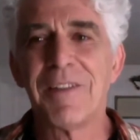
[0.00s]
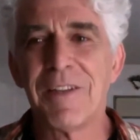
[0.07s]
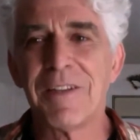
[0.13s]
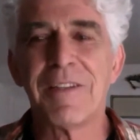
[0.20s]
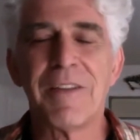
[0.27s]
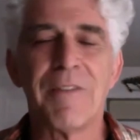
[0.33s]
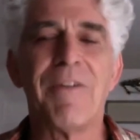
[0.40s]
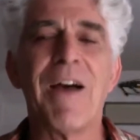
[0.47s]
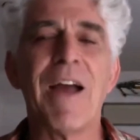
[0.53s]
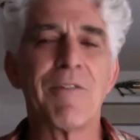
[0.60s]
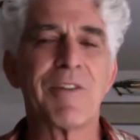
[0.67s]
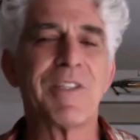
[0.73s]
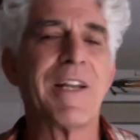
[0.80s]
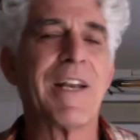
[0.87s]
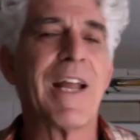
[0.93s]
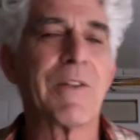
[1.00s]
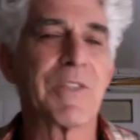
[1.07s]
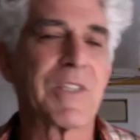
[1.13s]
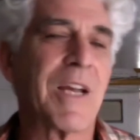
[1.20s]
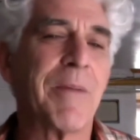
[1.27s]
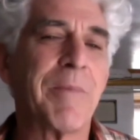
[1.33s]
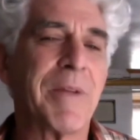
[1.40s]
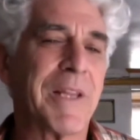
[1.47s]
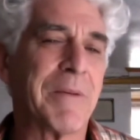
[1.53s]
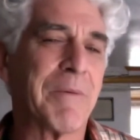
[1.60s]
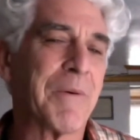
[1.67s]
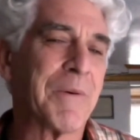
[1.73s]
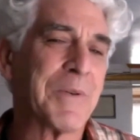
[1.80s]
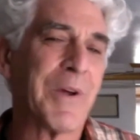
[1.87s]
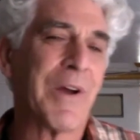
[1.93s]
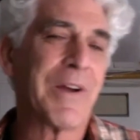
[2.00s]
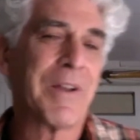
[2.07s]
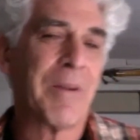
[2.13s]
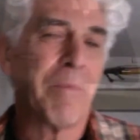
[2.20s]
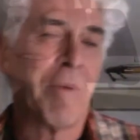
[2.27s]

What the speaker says: the 5 or 10 ounce gummy that we were talking